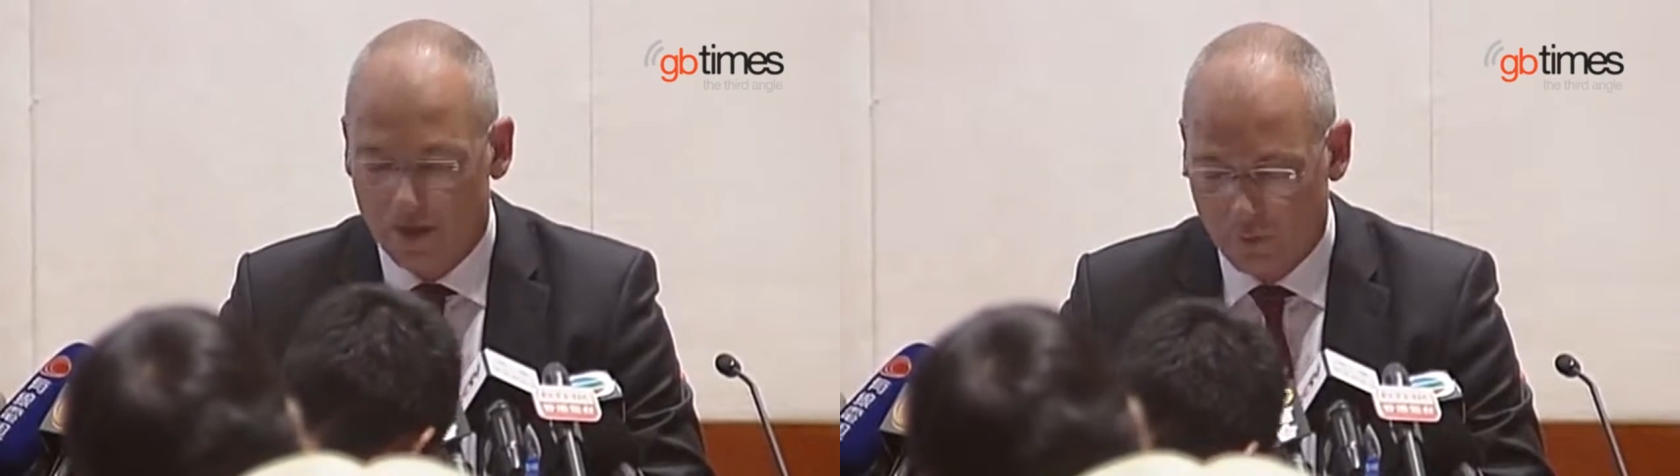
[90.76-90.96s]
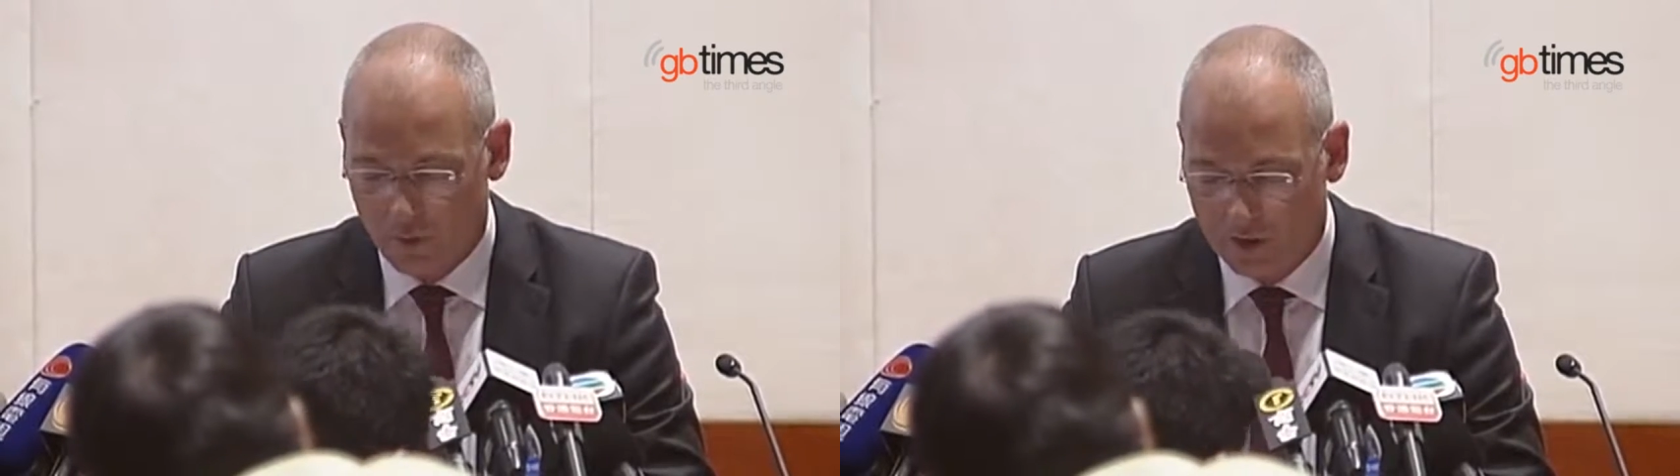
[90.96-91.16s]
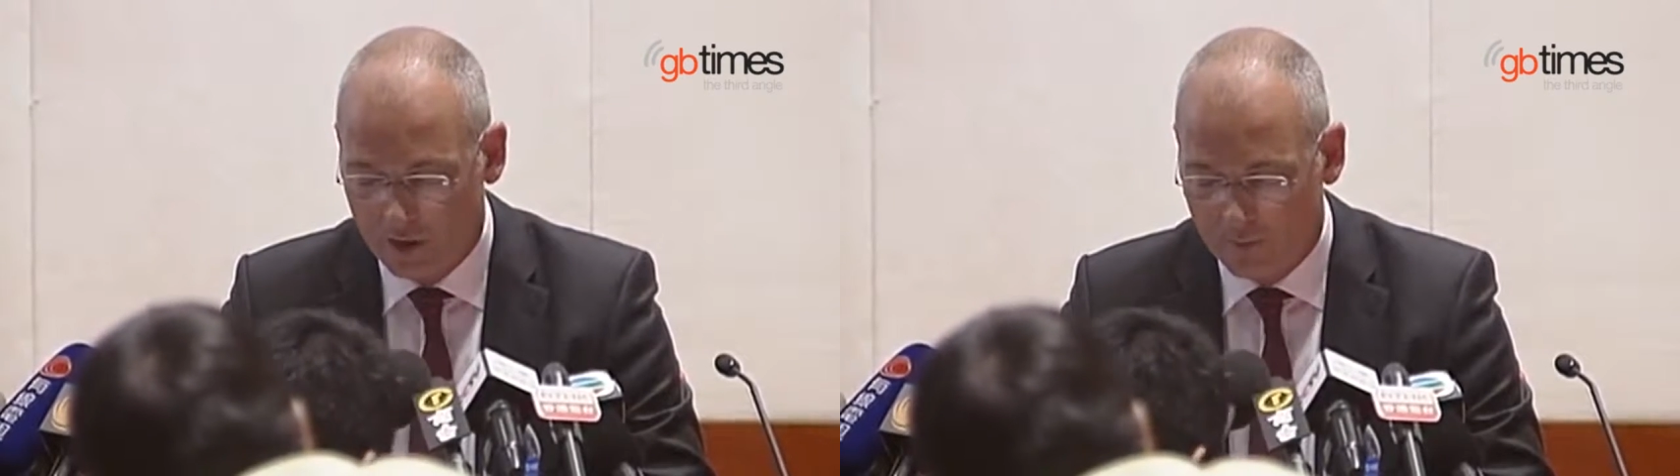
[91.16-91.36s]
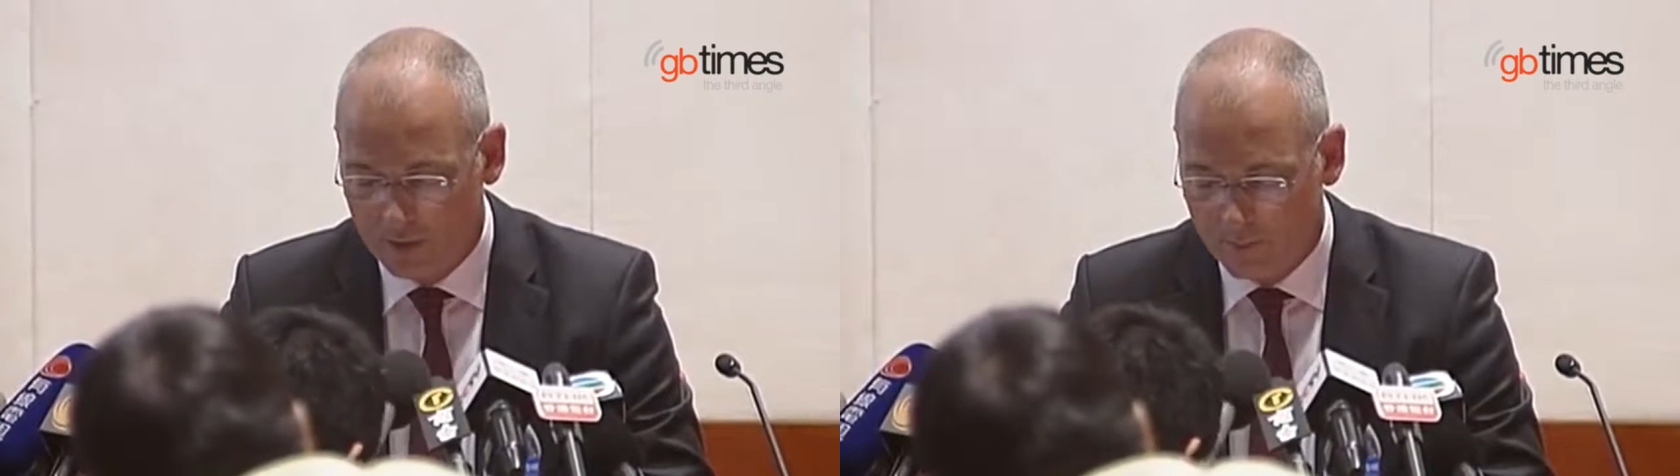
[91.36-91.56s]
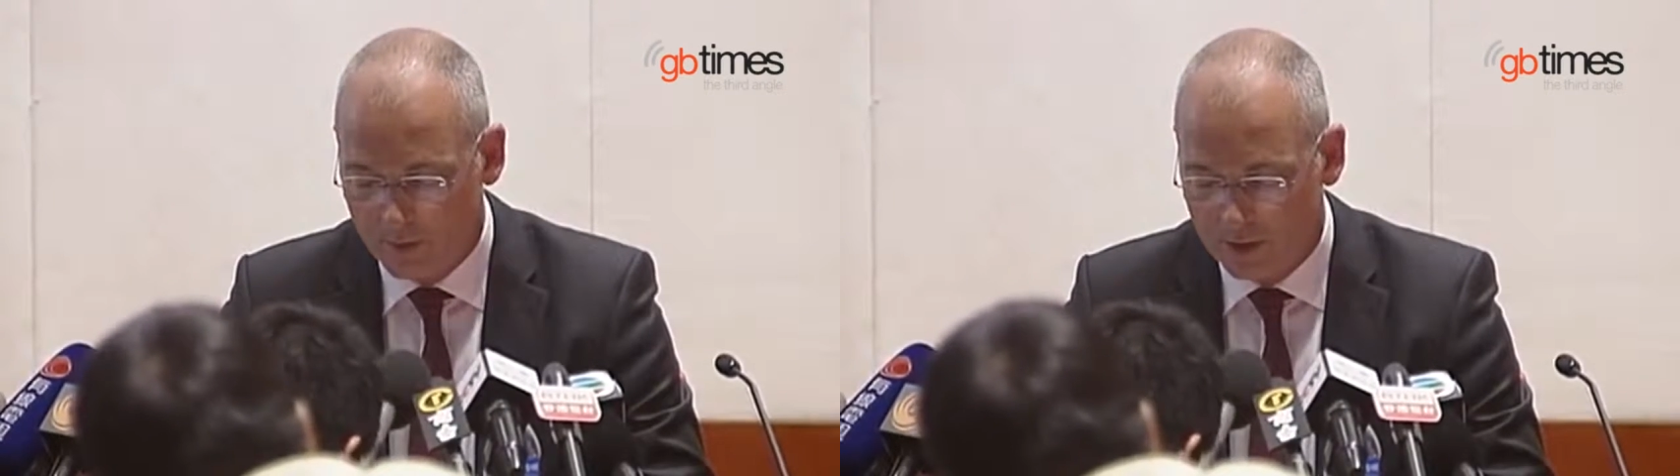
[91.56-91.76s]
Uh, we
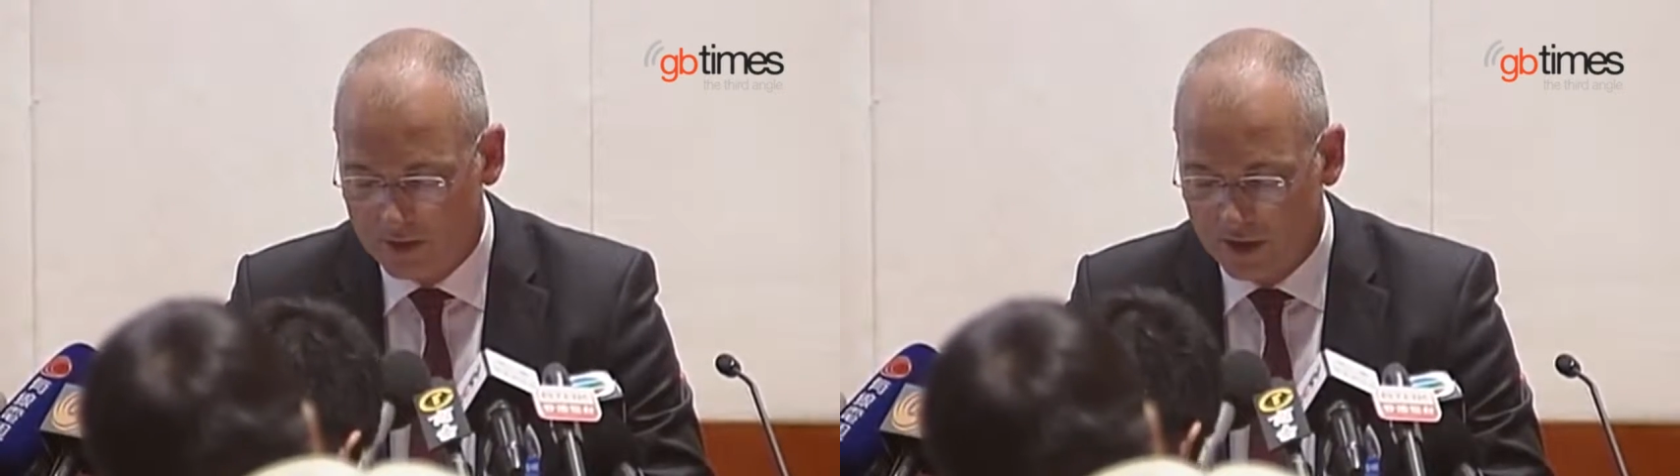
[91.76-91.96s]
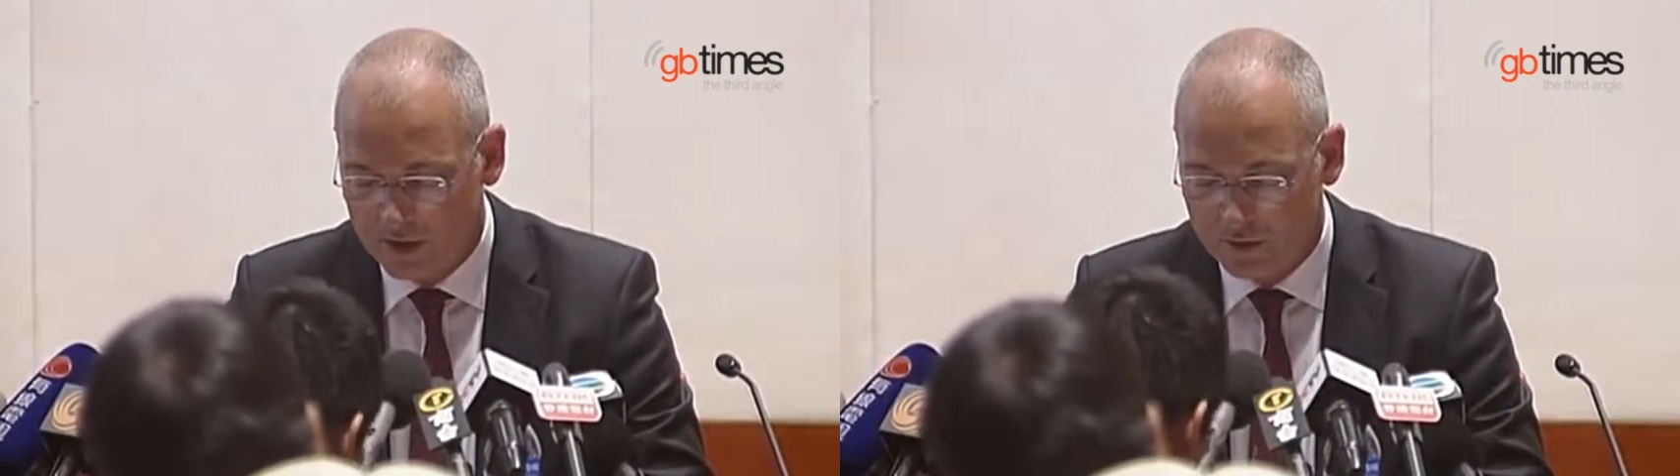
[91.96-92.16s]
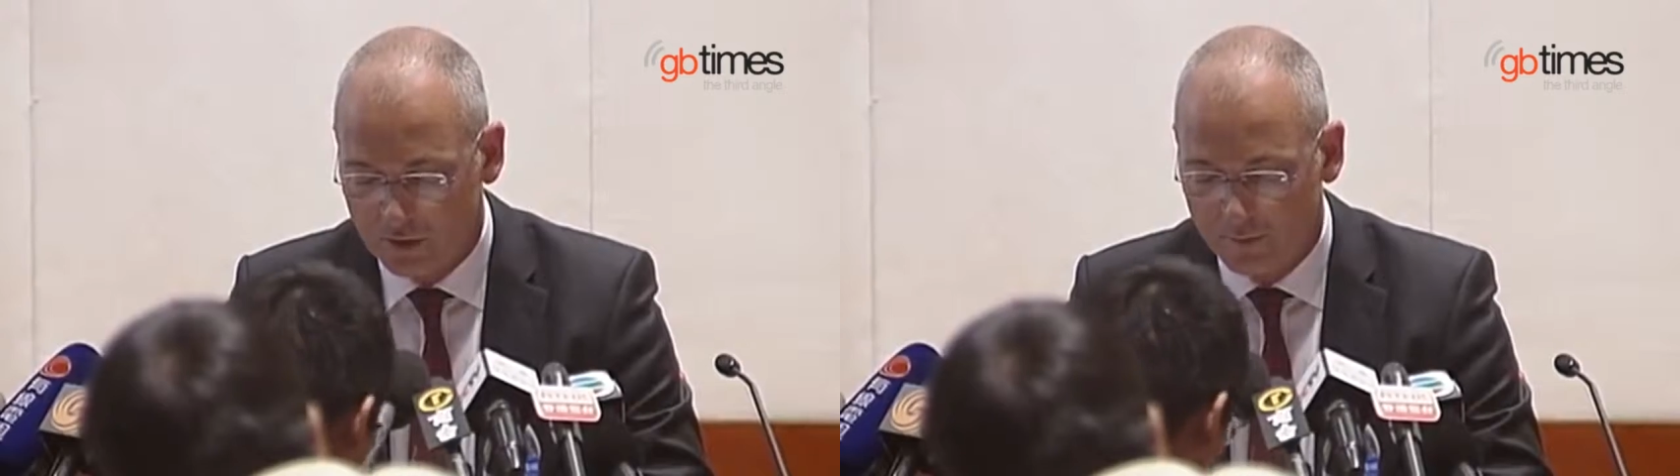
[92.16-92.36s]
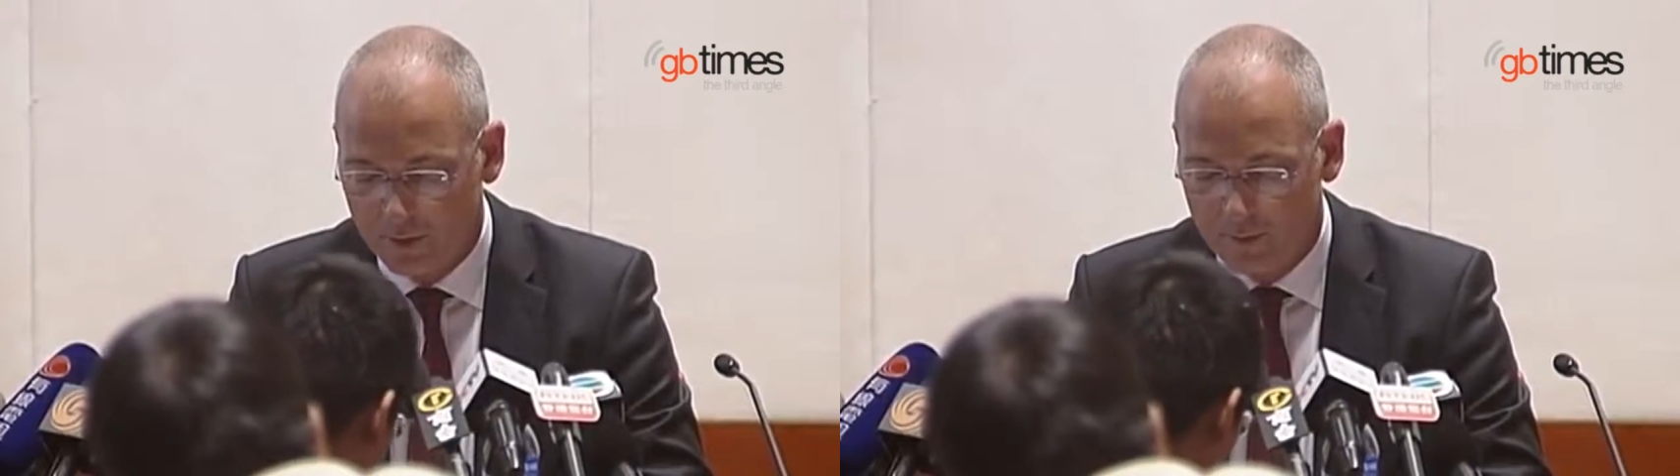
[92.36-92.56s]
deeply apologize to the